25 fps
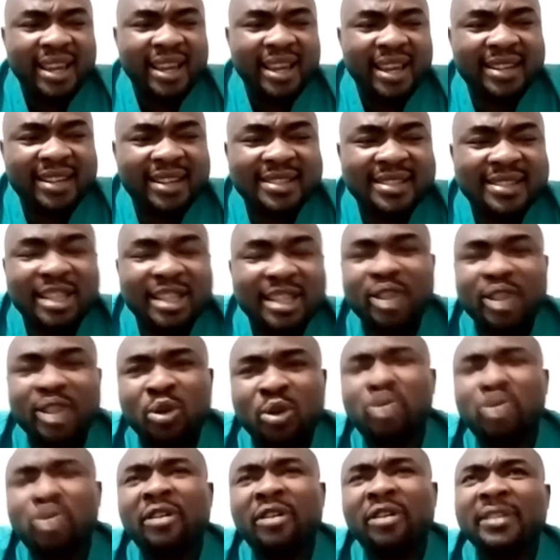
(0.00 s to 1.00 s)
is the
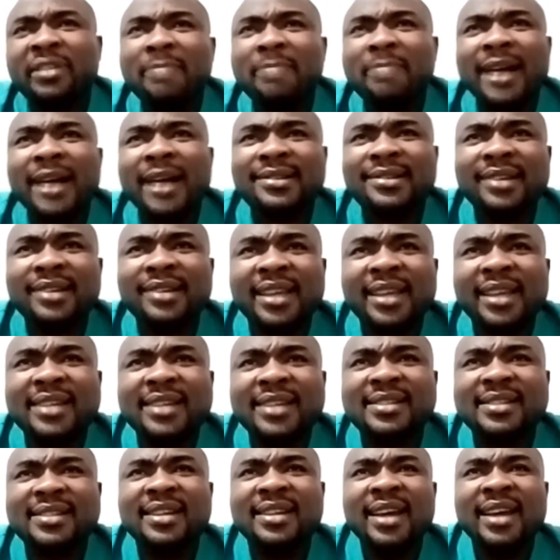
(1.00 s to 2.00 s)
truth of the matter
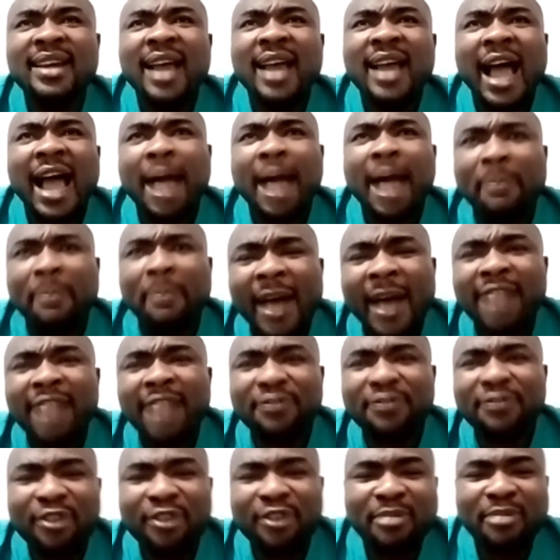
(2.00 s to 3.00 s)
is,
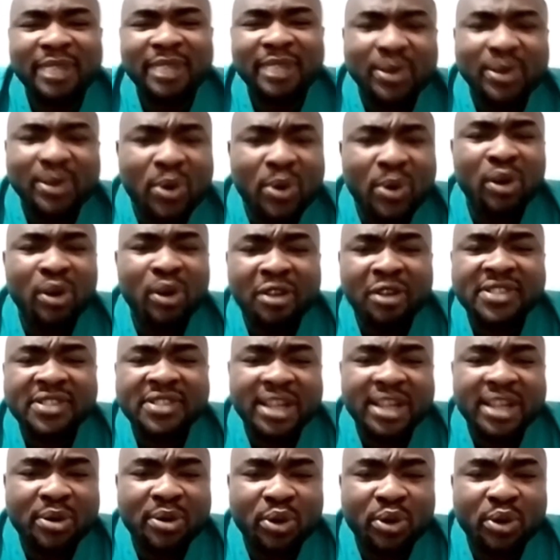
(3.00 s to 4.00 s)
apart from the role of
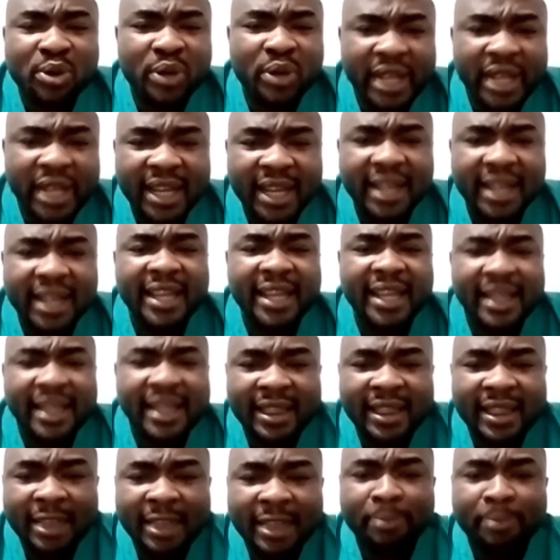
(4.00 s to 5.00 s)
serotonin
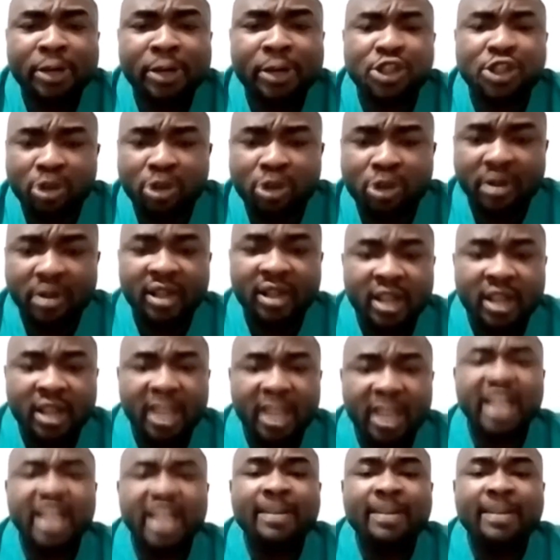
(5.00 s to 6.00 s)
in depression,
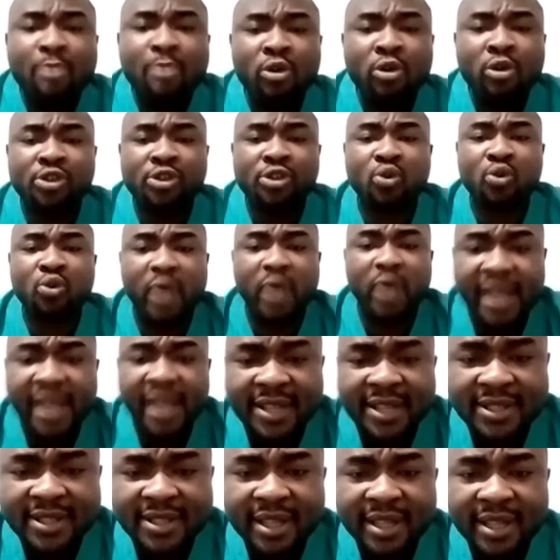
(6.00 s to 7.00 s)
in mood
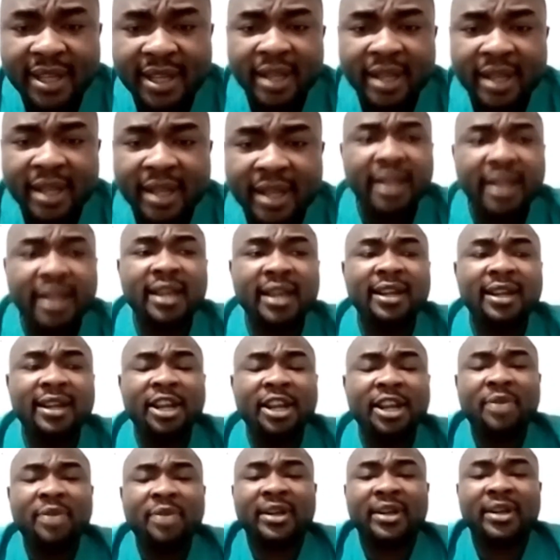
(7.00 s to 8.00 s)
swings, in
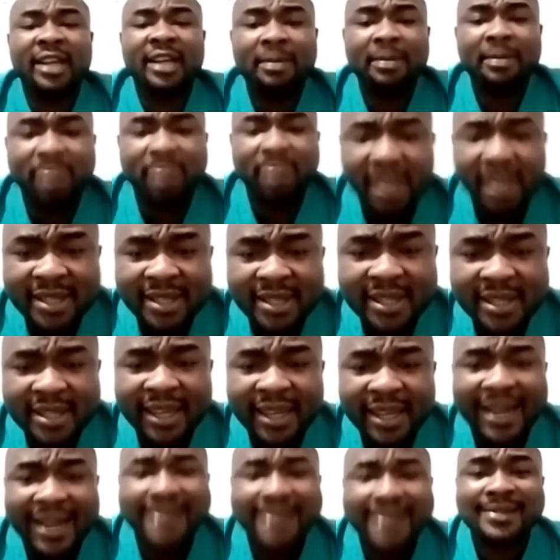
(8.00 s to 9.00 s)

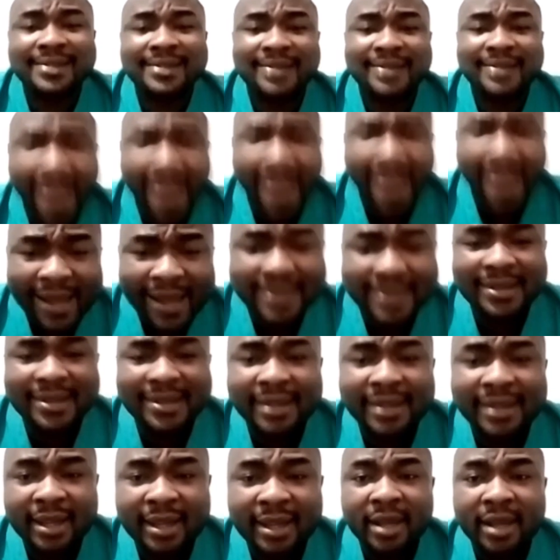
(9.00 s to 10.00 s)
irritability, in
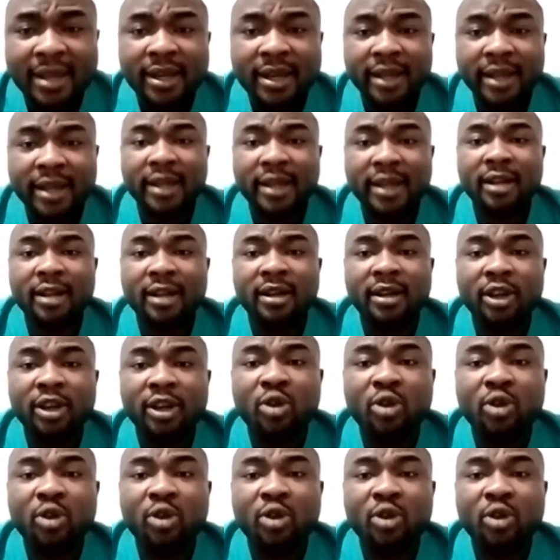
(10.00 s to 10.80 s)
anxiety, in,